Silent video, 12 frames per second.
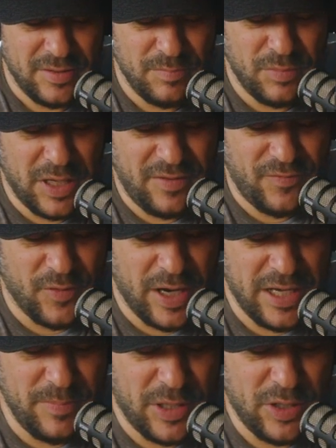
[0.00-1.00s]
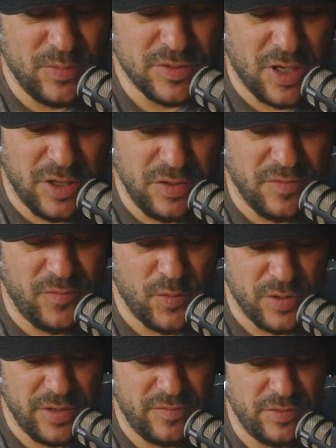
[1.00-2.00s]
But for anybody who's under
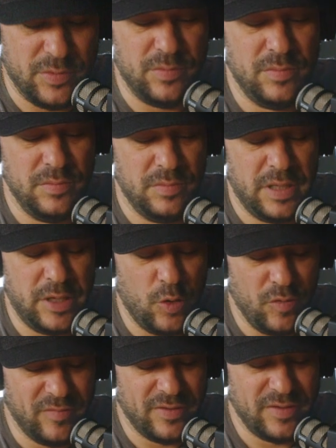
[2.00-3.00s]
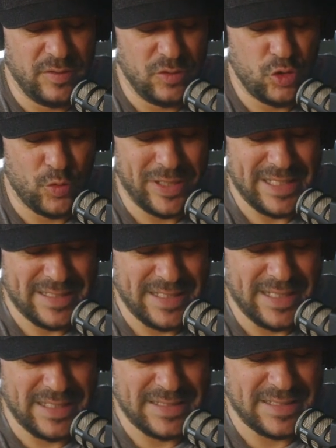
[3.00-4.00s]
42 and over
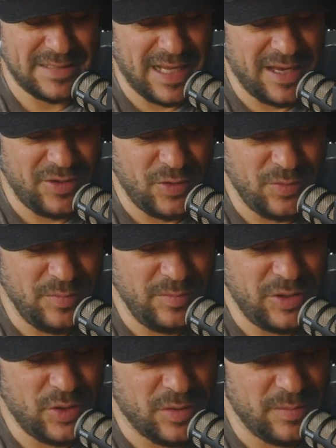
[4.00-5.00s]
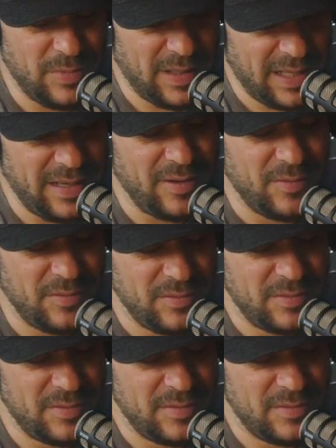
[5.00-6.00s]
26. Is that you? You're a millennial.
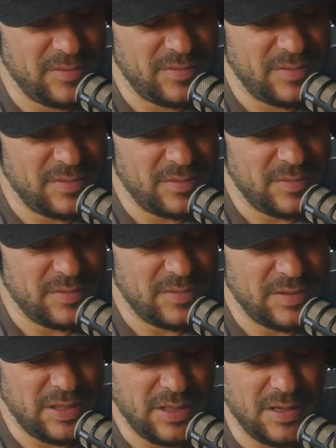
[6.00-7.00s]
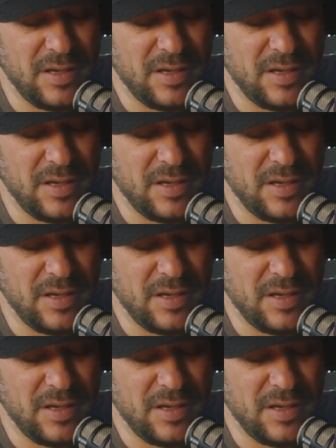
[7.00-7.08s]
That's we me. Are a millennial. Yeah.